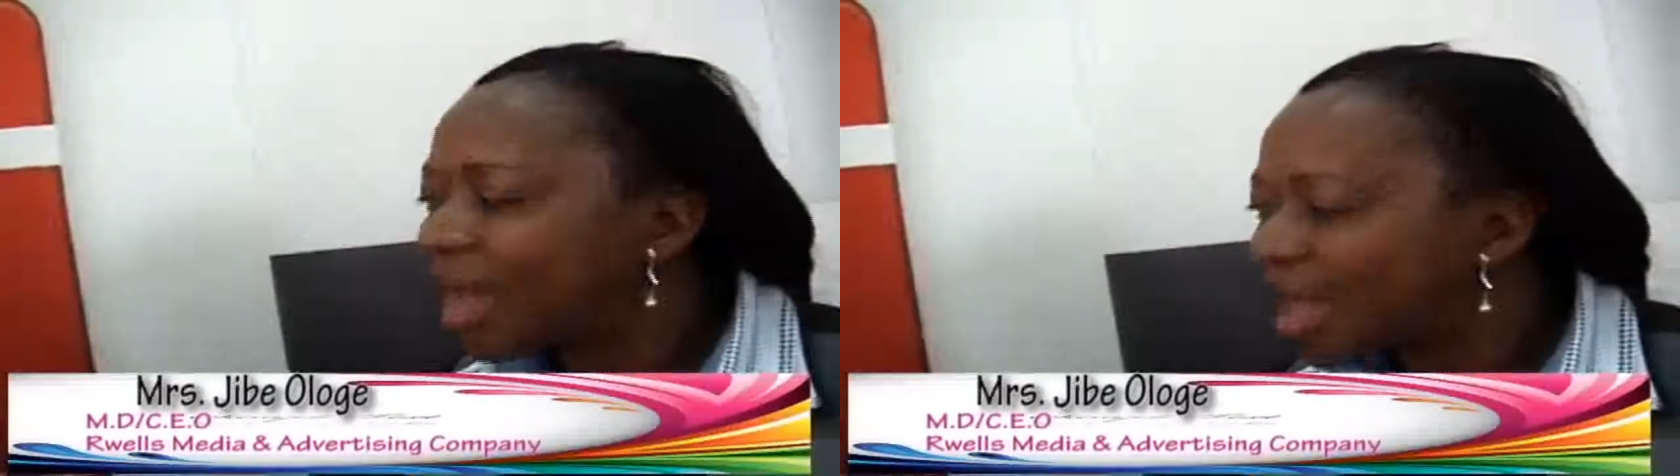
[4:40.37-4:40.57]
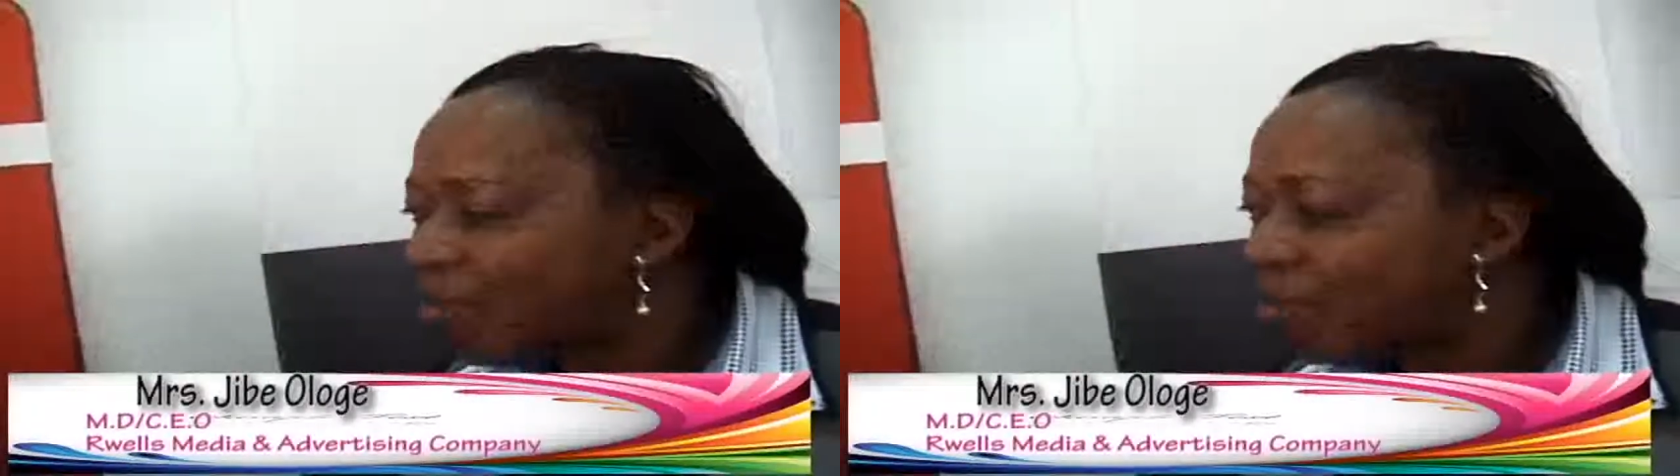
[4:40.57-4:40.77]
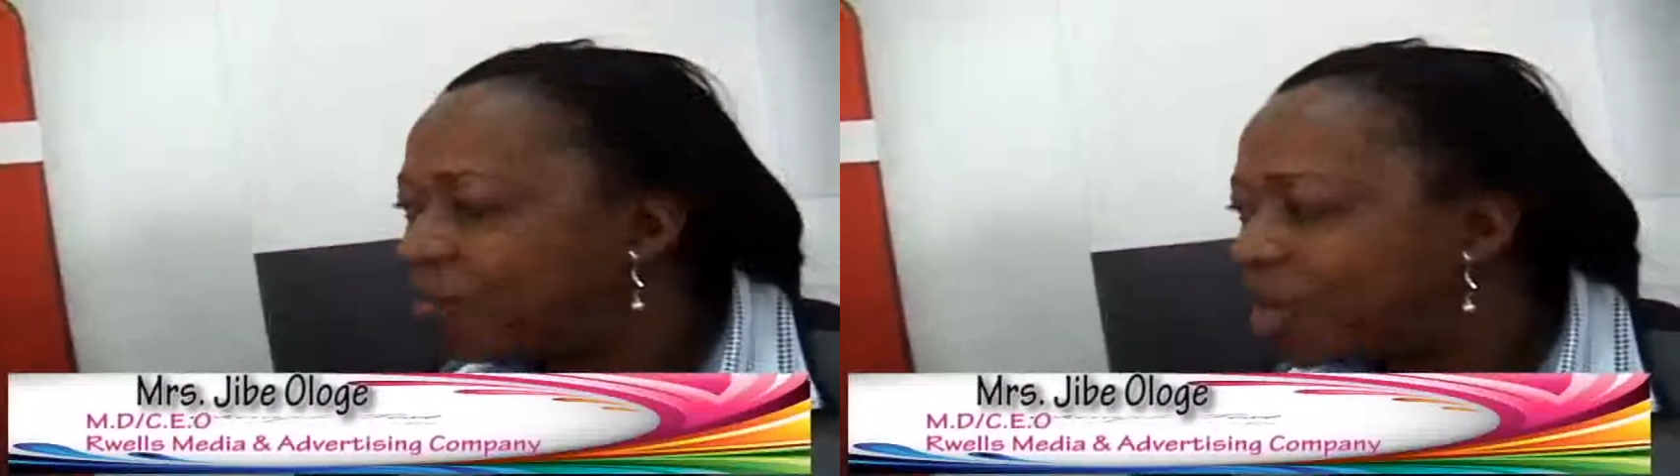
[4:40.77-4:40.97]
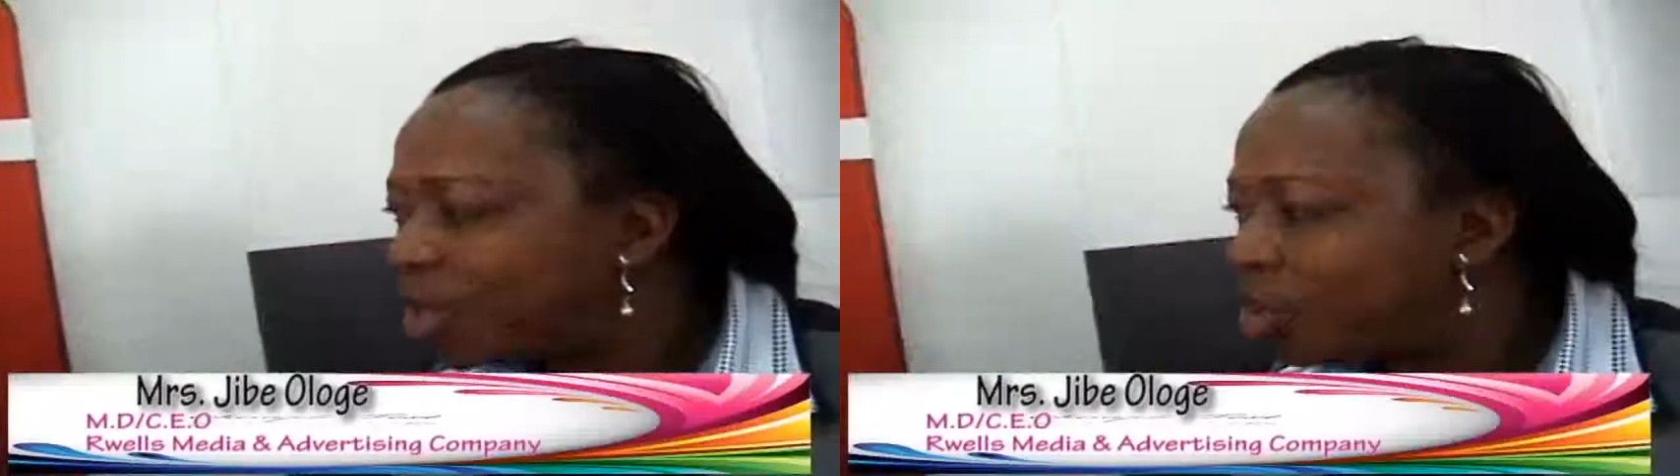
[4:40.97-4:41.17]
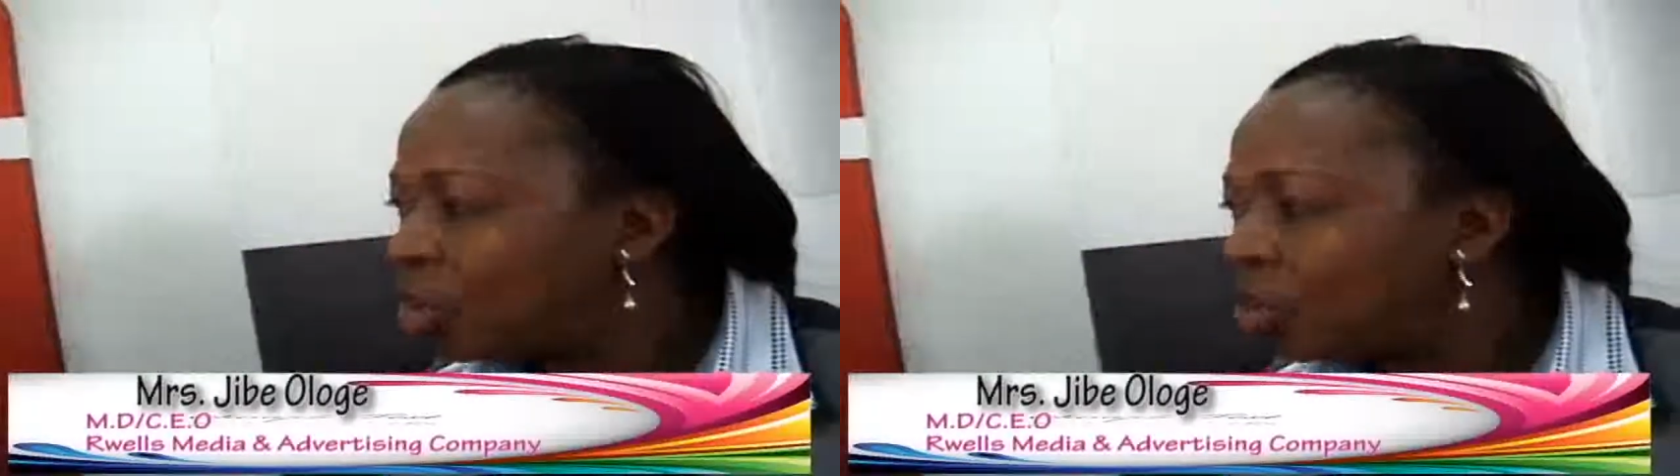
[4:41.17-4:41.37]
every
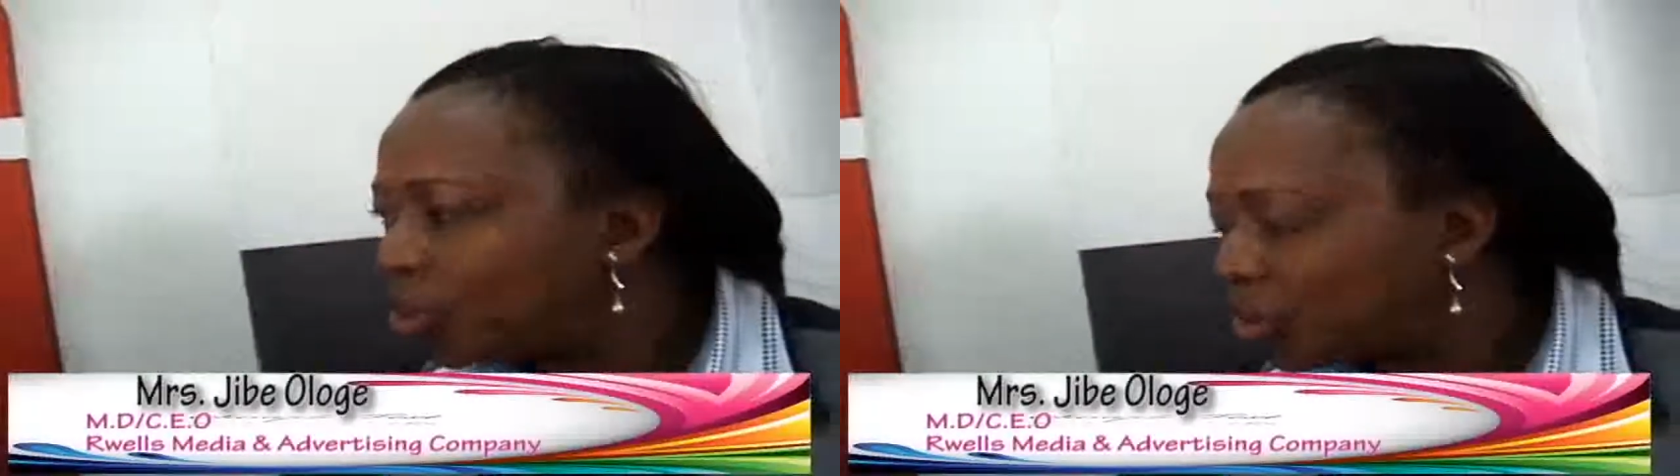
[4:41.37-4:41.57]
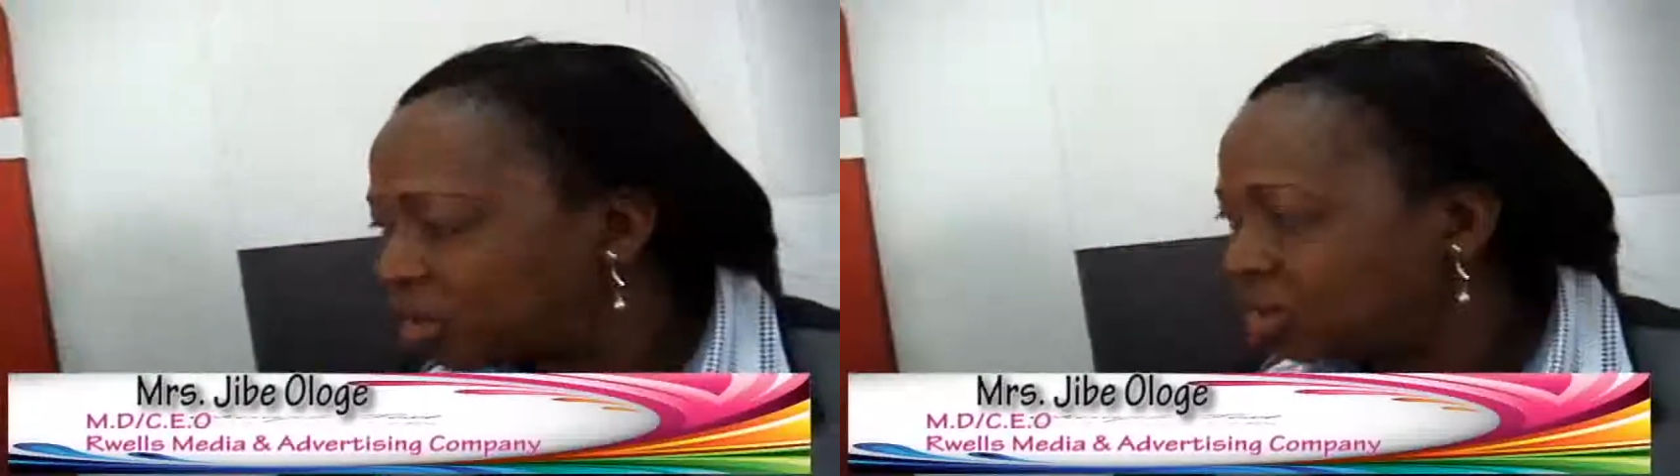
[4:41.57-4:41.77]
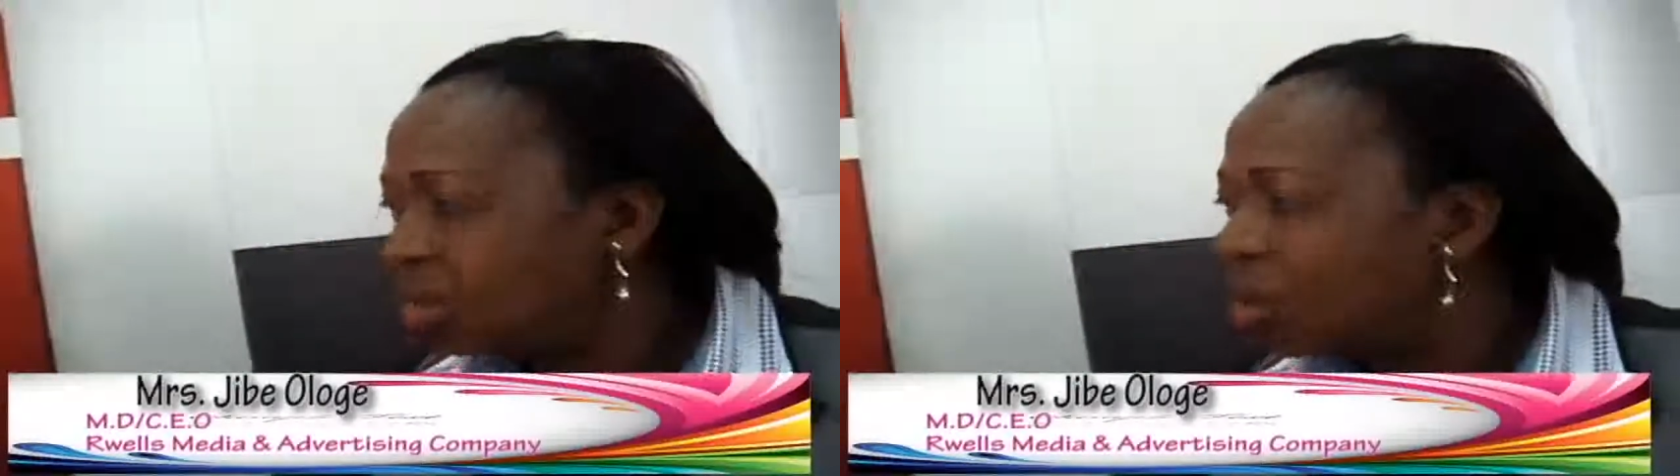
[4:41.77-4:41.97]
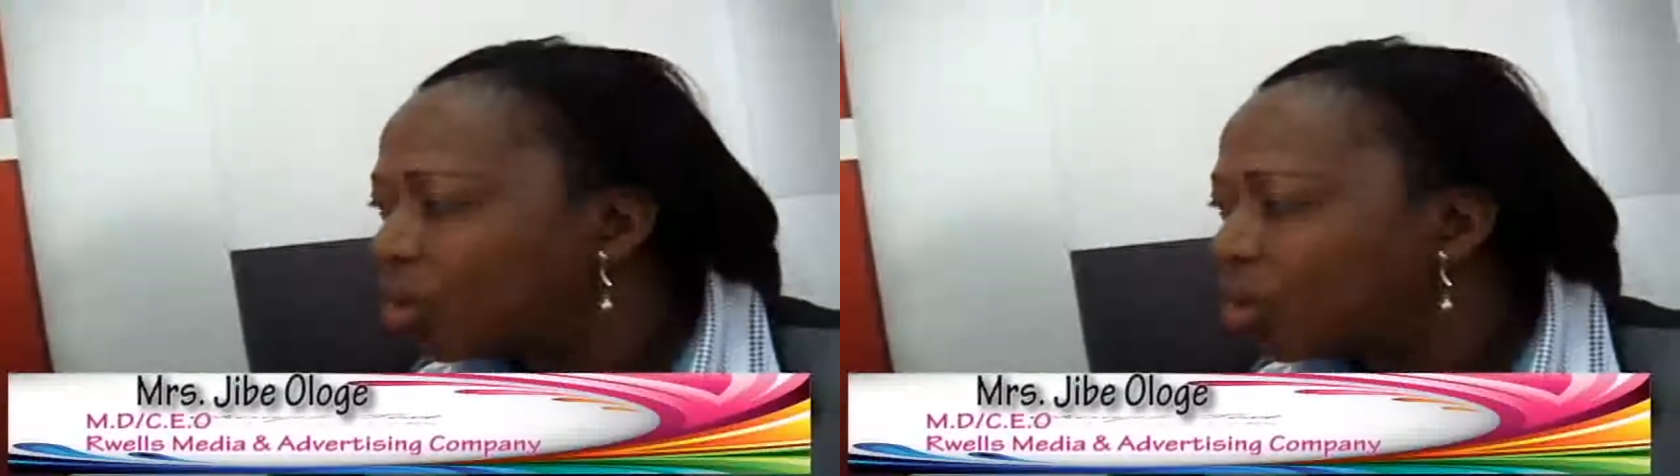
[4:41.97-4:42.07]
young person